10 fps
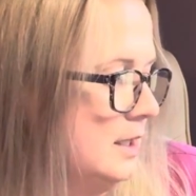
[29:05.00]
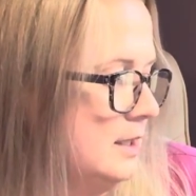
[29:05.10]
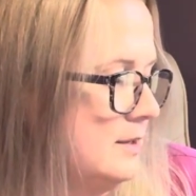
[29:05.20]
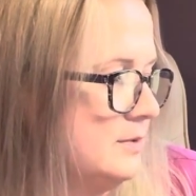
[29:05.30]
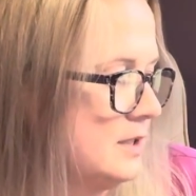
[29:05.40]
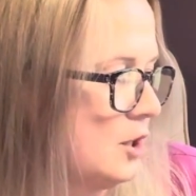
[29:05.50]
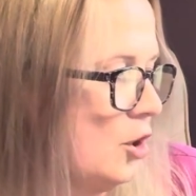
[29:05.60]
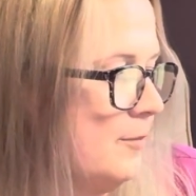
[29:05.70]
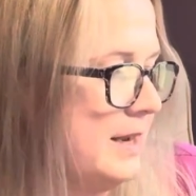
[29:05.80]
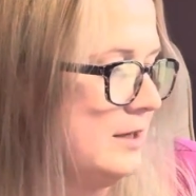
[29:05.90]
There was a
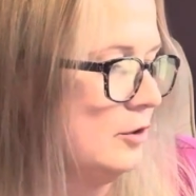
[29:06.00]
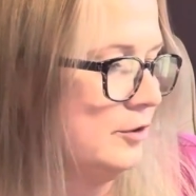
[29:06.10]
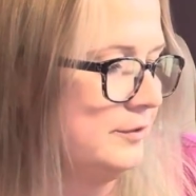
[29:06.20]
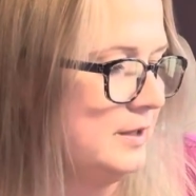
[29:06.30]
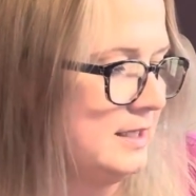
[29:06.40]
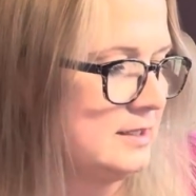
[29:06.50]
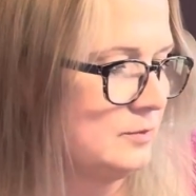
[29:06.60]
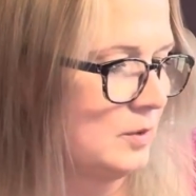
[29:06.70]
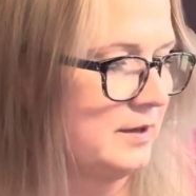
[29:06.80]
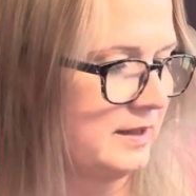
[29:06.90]
comment on this,
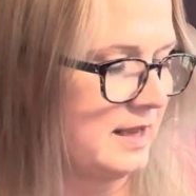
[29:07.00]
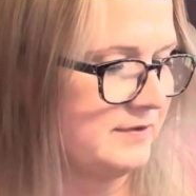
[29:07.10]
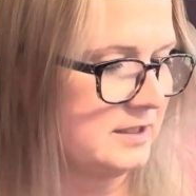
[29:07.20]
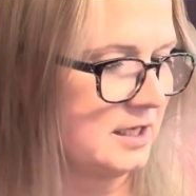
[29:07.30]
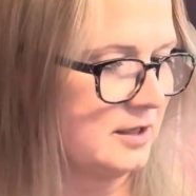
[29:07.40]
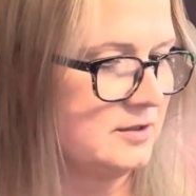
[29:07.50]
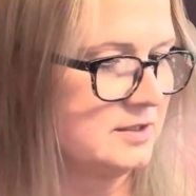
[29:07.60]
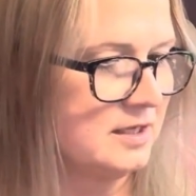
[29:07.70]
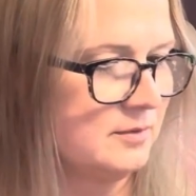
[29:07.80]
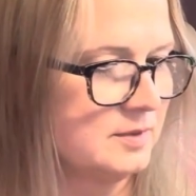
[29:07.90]
one of their videos,
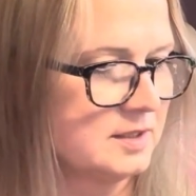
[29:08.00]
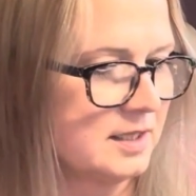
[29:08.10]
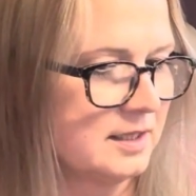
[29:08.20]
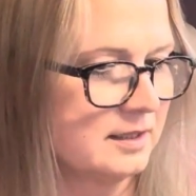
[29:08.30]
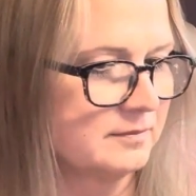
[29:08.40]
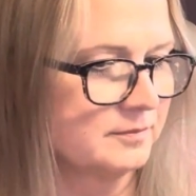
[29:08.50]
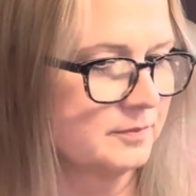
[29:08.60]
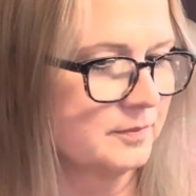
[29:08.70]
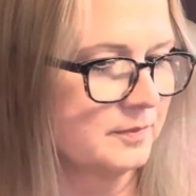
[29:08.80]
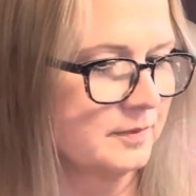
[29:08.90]
and it was like,
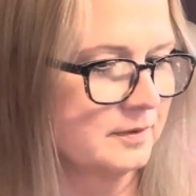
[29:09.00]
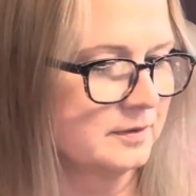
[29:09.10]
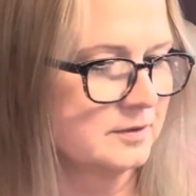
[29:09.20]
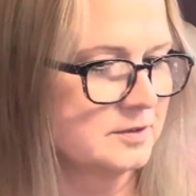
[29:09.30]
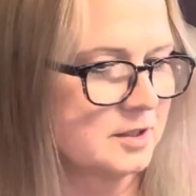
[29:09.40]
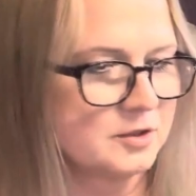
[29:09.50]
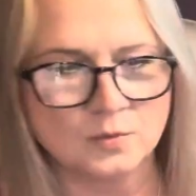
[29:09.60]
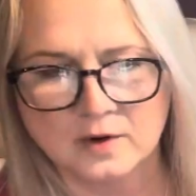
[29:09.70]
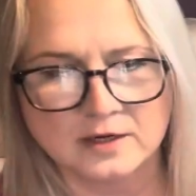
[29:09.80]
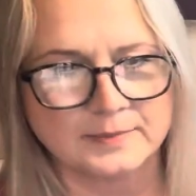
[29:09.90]
don't you
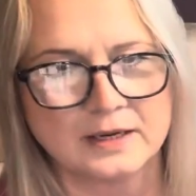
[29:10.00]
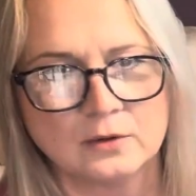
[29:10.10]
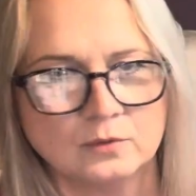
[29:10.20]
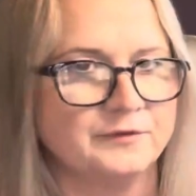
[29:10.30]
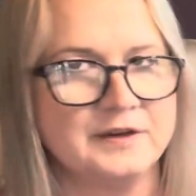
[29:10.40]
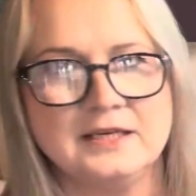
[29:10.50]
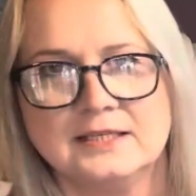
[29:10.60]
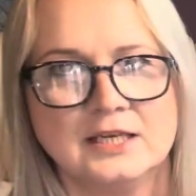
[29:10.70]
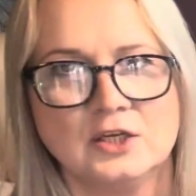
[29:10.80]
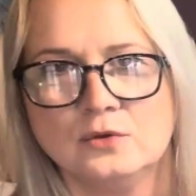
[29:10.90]
worry about all the things
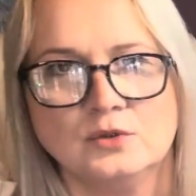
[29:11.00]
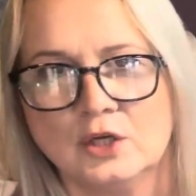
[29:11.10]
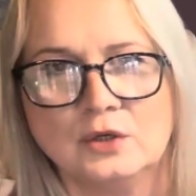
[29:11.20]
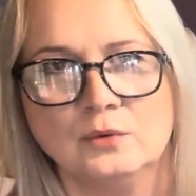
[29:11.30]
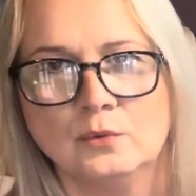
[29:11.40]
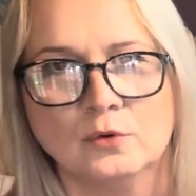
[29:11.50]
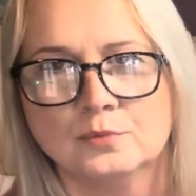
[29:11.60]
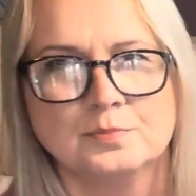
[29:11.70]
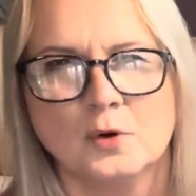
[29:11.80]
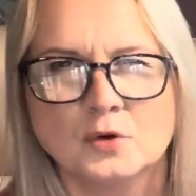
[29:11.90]
that you do,
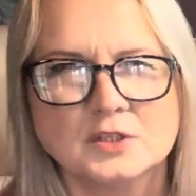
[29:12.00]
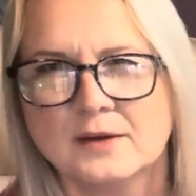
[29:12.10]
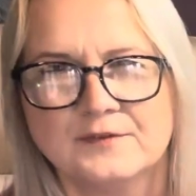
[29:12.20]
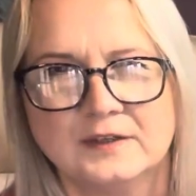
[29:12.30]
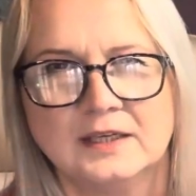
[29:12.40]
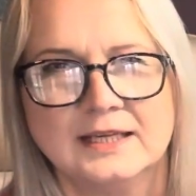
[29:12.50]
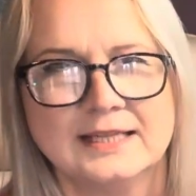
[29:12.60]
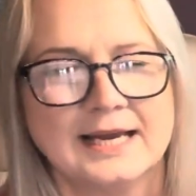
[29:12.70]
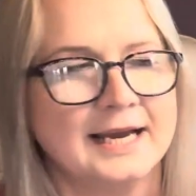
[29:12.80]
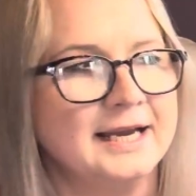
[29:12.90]
or something like
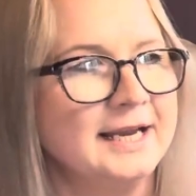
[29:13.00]
that.